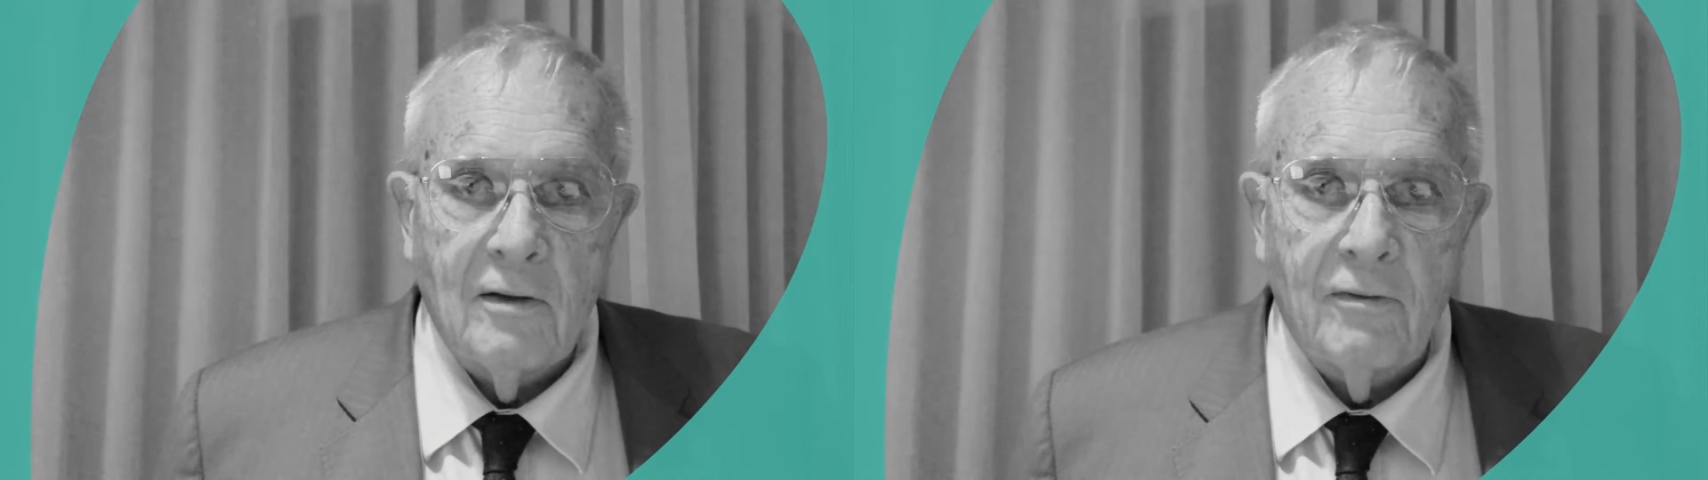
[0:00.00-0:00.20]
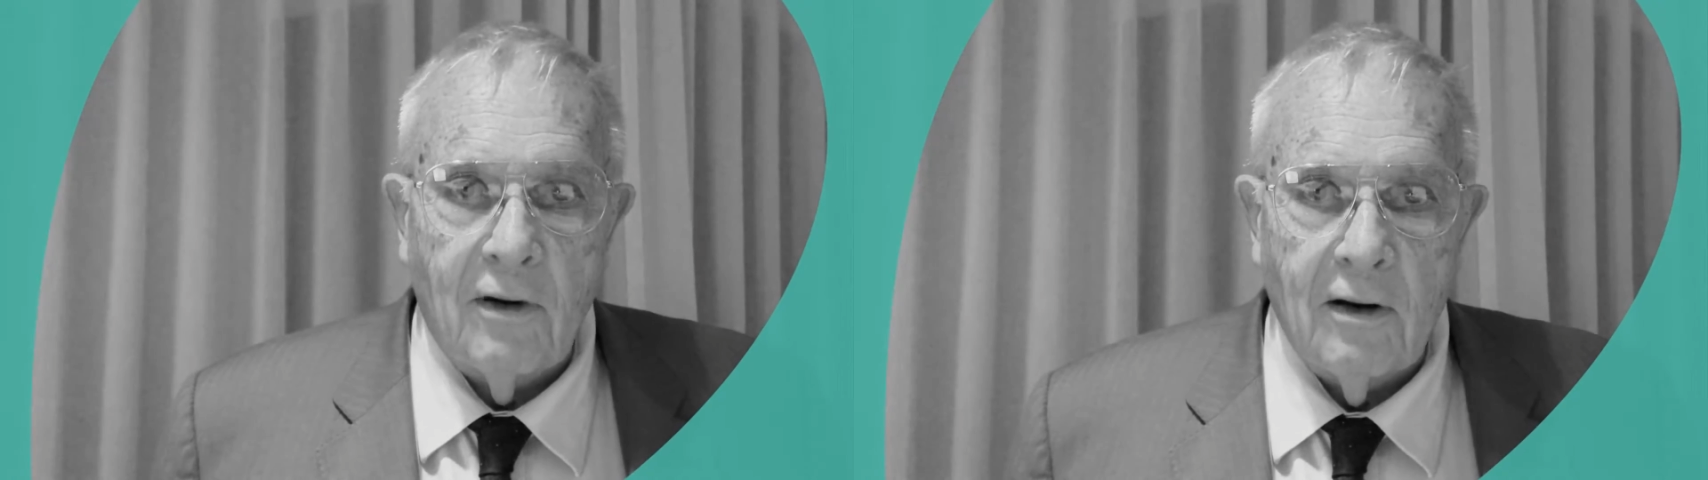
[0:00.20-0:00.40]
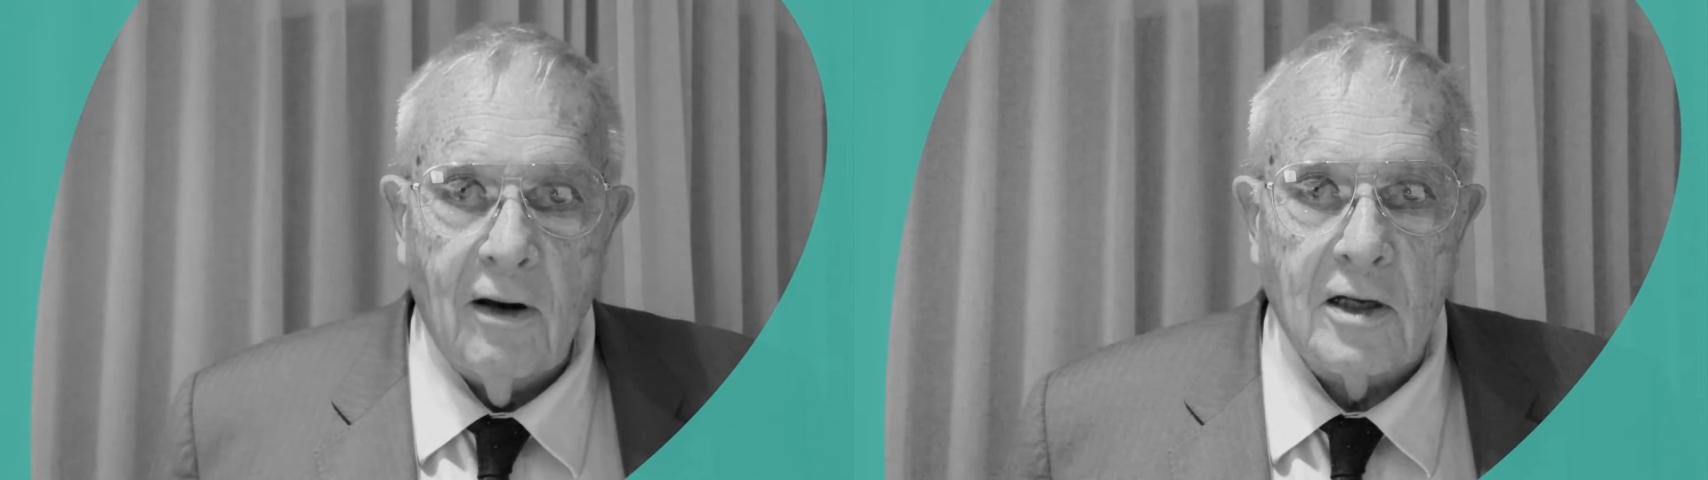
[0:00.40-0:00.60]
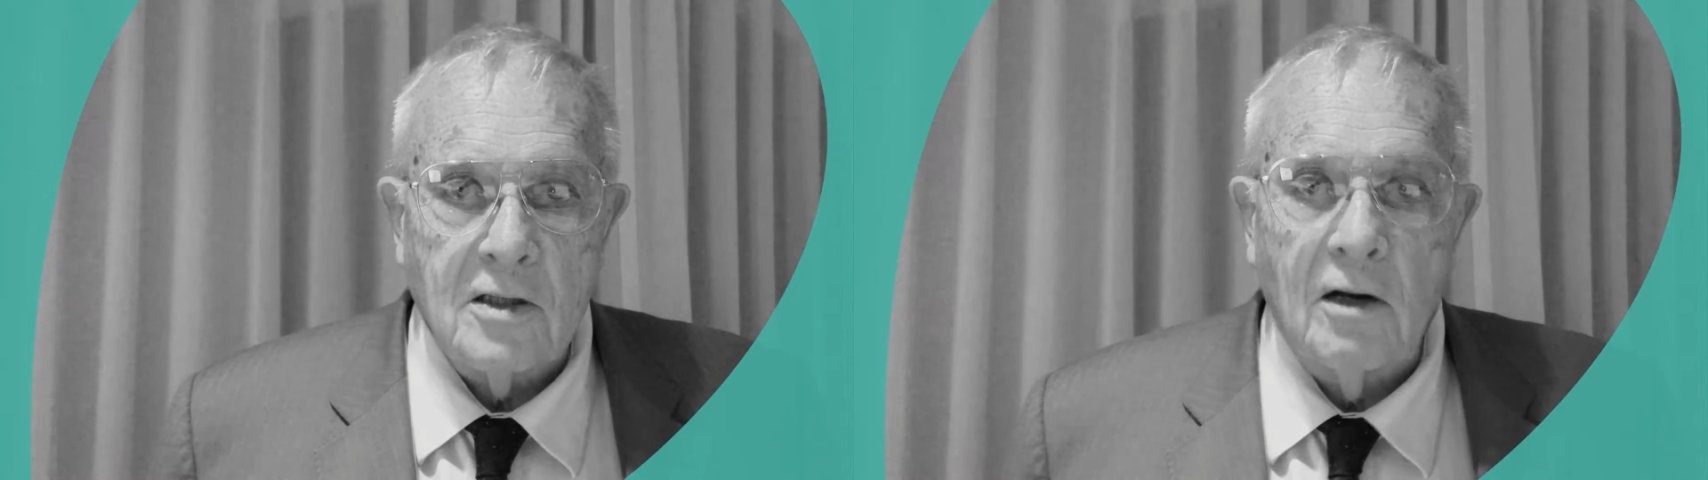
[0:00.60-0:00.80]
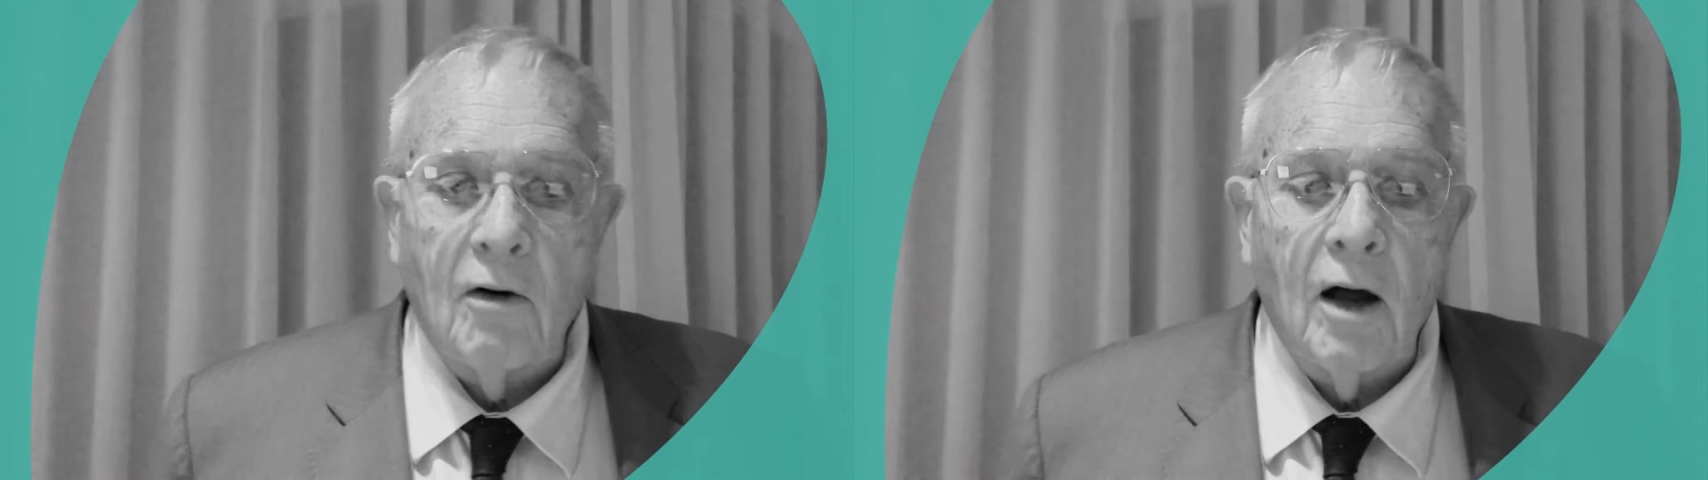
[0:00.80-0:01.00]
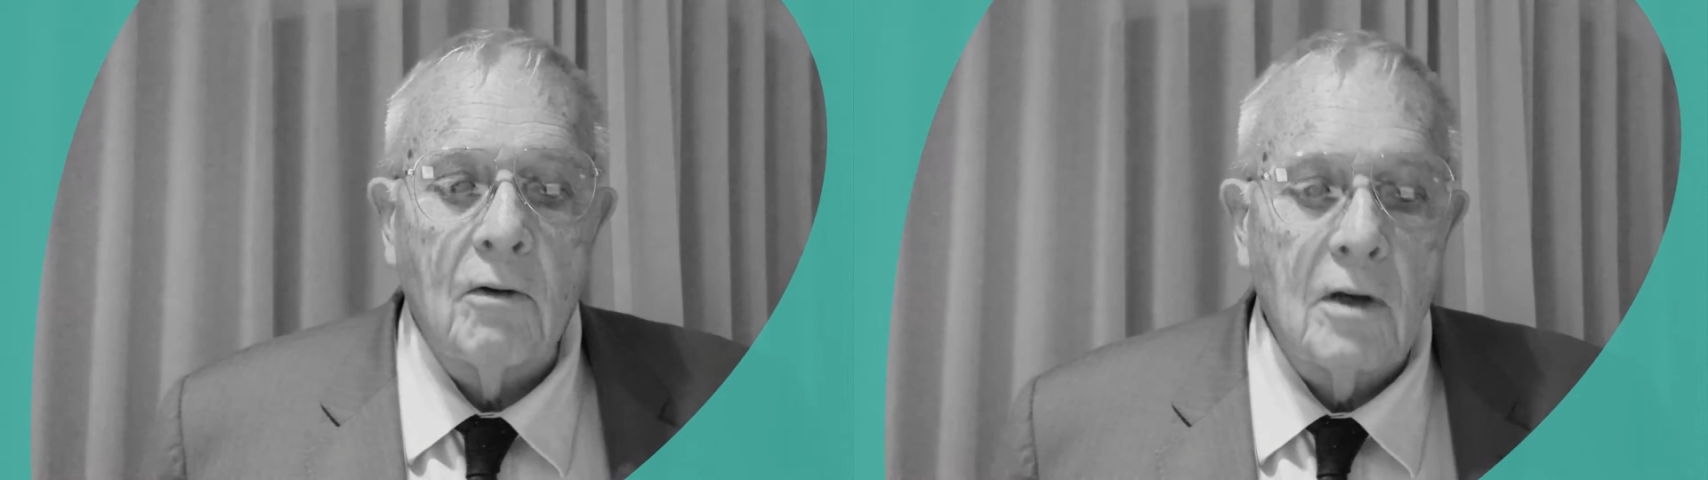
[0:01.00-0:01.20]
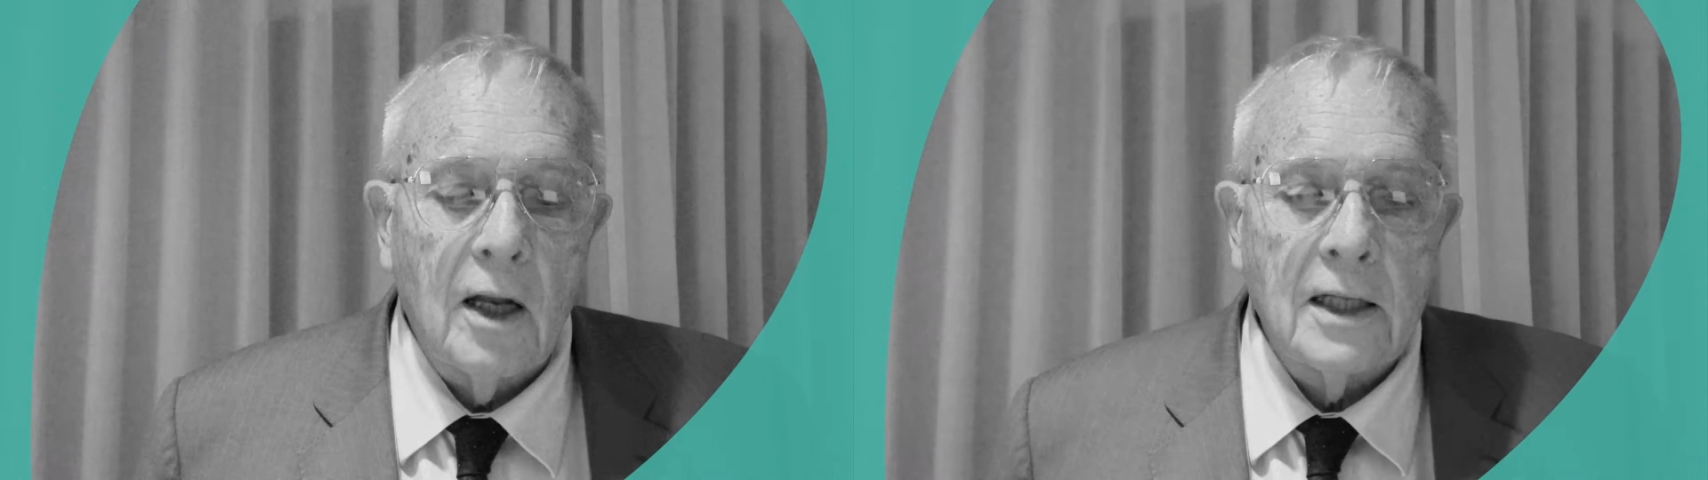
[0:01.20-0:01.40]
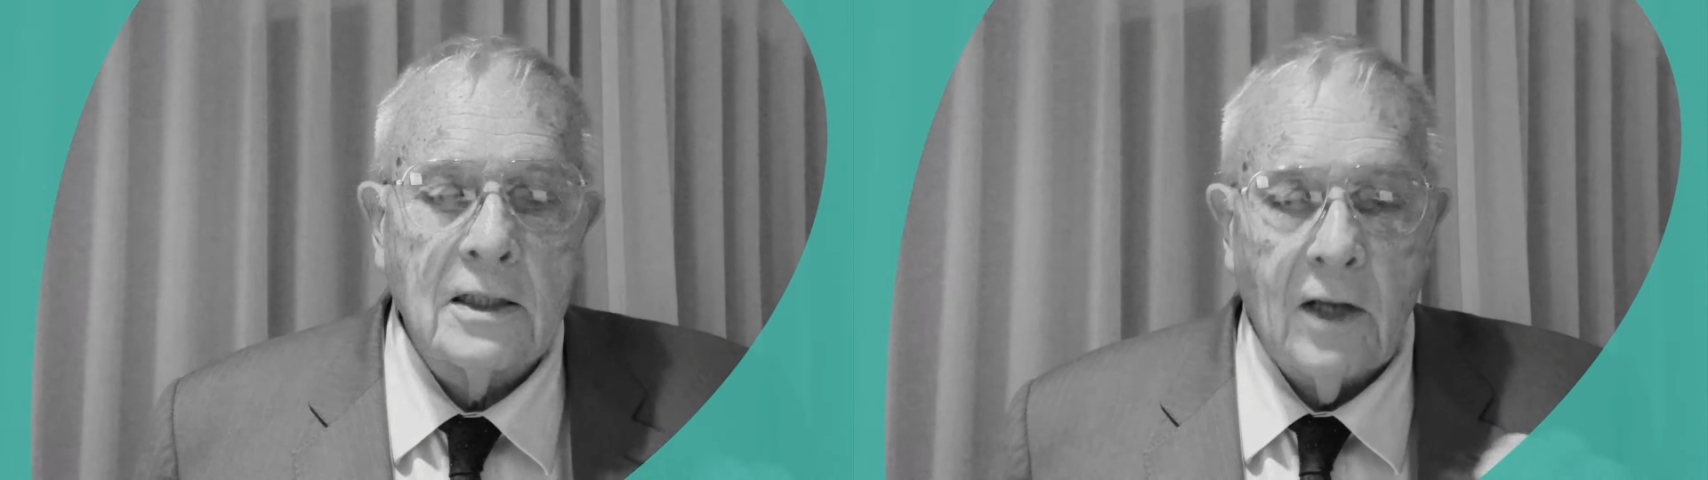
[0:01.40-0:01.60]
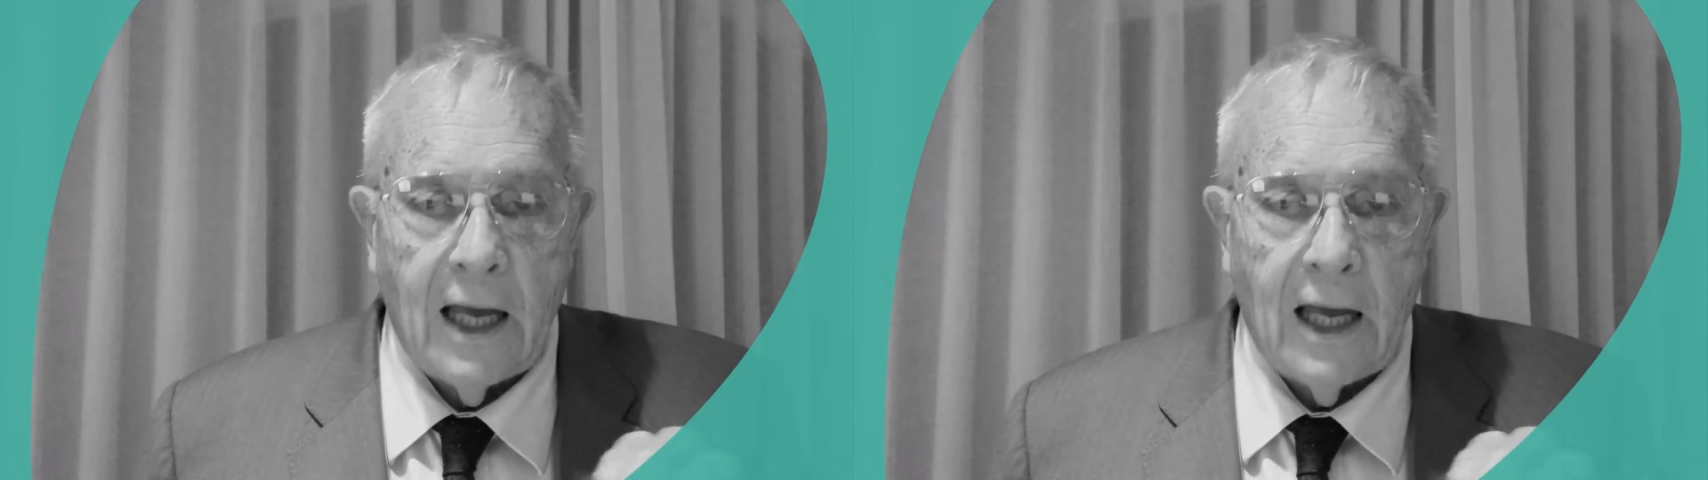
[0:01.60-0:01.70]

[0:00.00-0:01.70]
Very nice. Now, I would like to